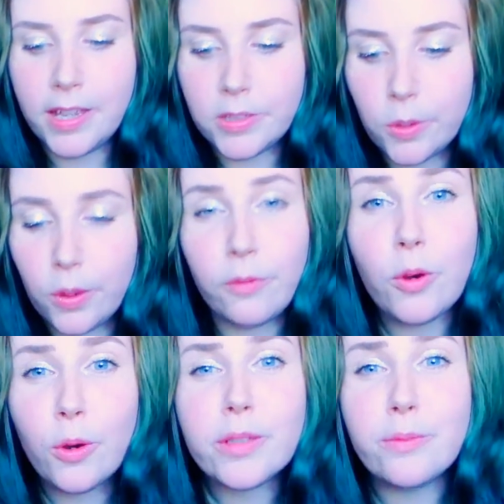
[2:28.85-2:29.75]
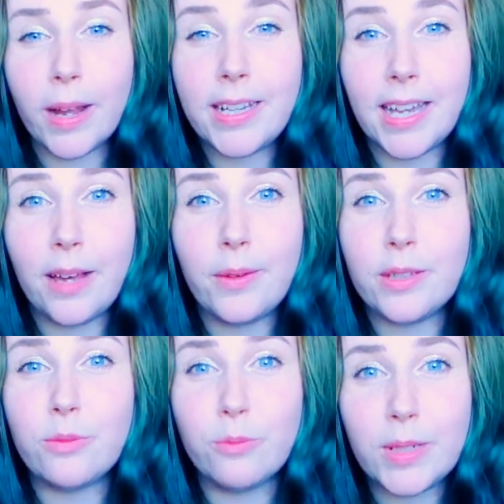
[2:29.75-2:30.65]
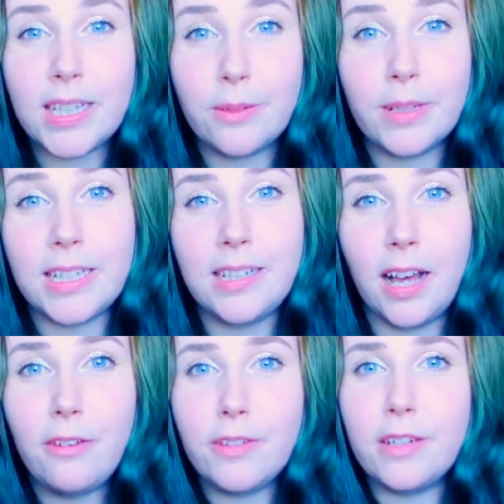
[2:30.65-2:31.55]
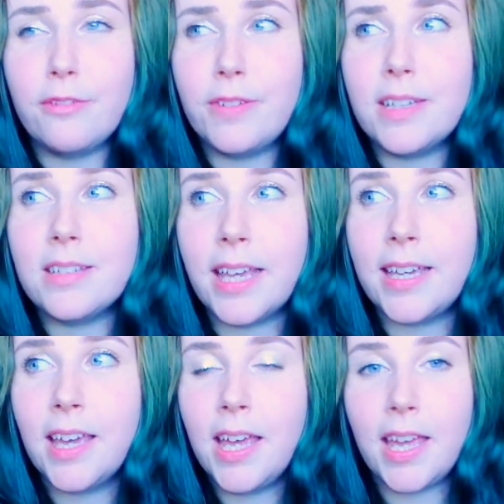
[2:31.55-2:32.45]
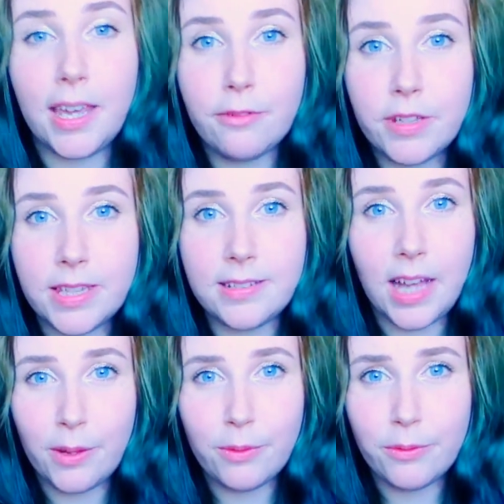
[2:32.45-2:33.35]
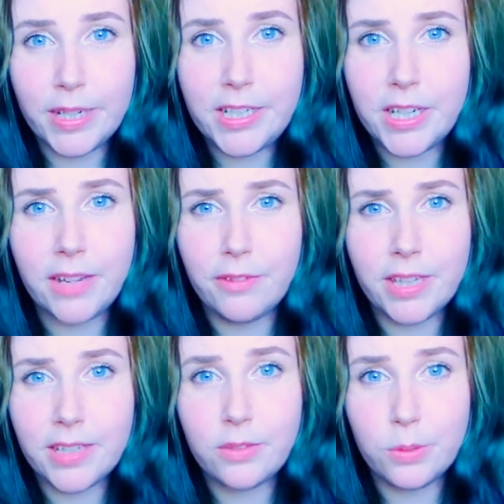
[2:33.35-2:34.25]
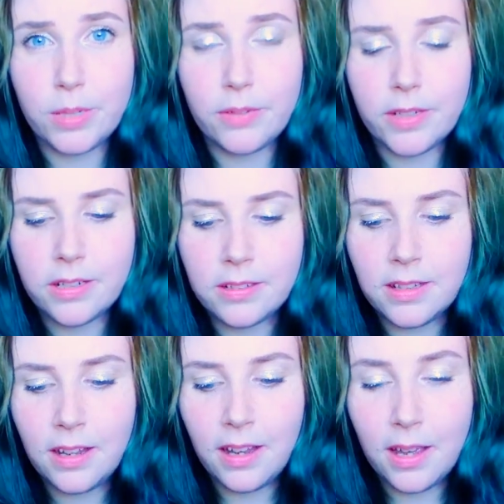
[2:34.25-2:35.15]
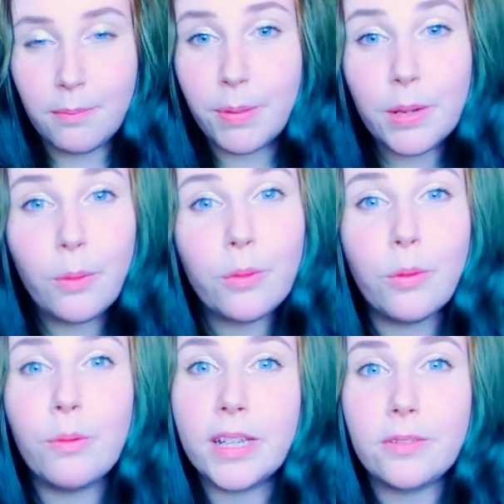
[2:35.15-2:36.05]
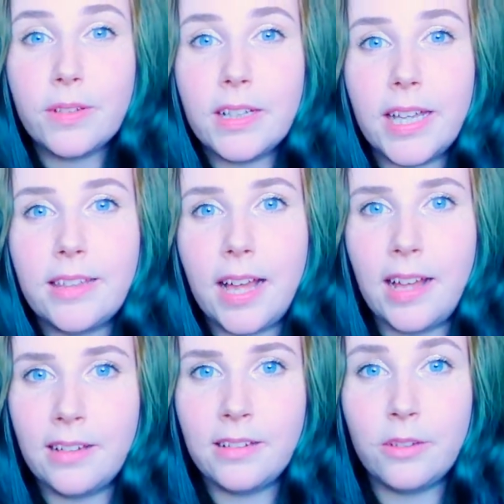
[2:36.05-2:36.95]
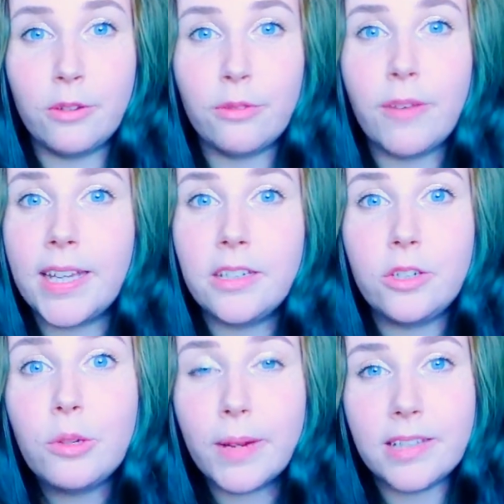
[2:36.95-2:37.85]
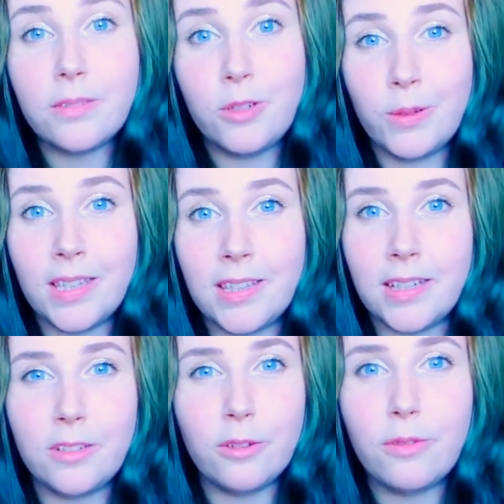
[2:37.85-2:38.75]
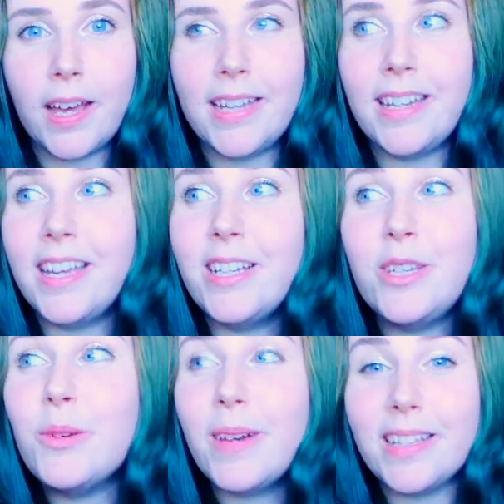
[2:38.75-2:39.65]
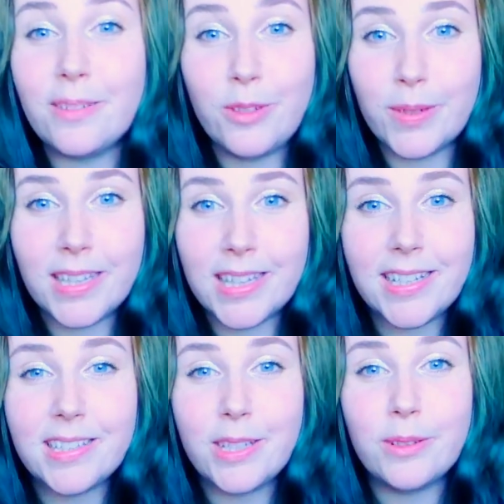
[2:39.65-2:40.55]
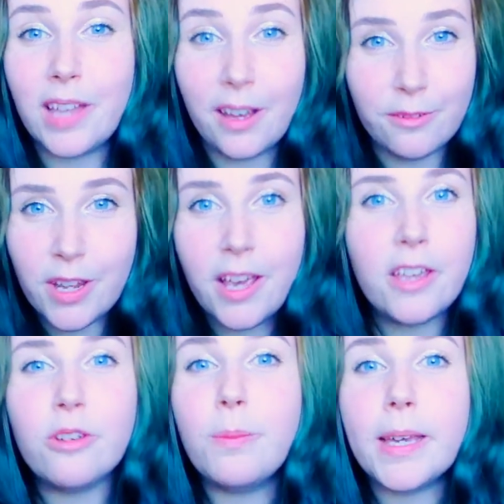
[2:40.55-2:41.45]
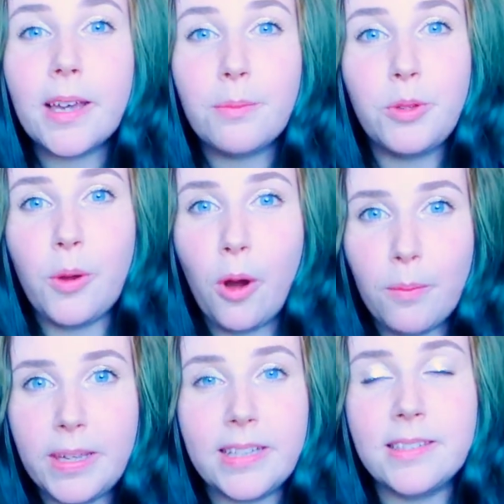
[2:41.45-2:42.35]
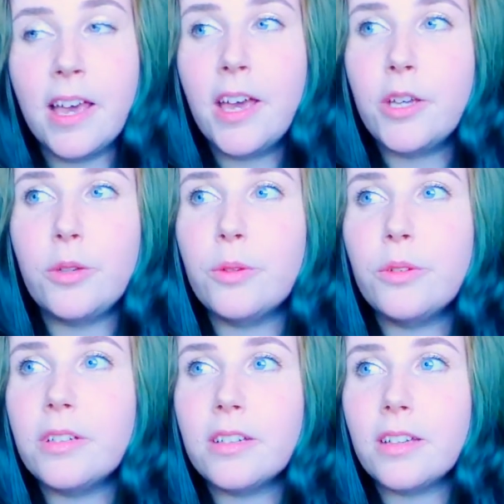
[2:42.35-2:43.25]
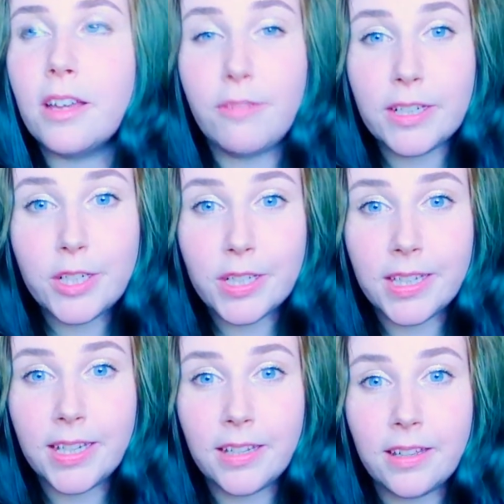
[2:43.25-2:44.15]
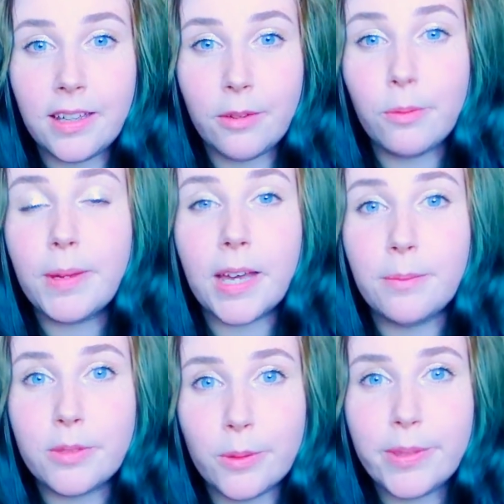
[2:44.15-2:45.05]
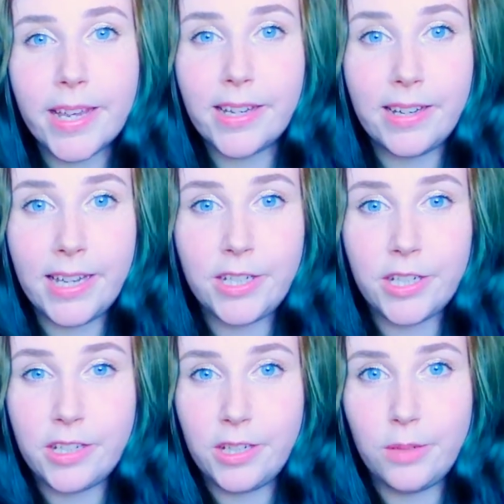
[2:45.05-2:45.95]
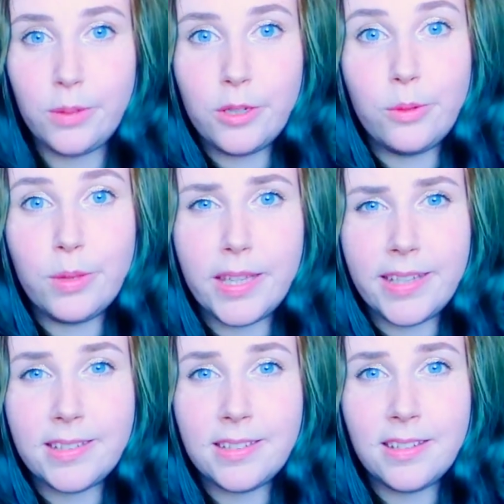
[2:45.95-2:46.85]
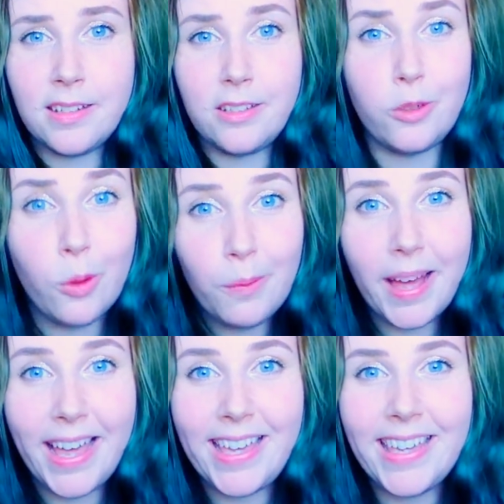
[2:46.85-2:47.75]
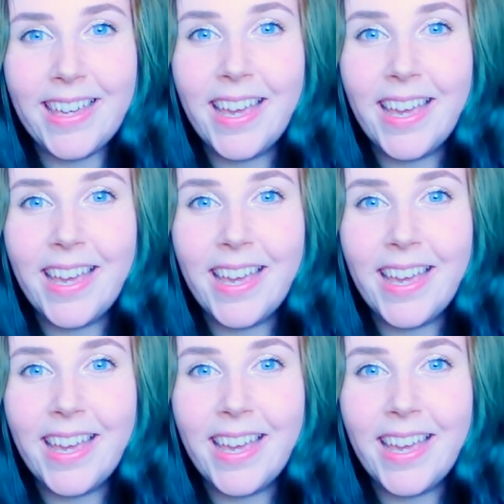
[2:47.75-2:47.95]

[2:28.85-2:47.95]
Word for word: So of course right now it's really, really tough, and it feels like everything's out of reach and everything's too difficult, but it won't always feel like that. You'll find new ways of doing things. You'll find new ways of doing the things that you loved. You'll pick up new hobbies. You'll eventually, it will become so second nature to you to do things your way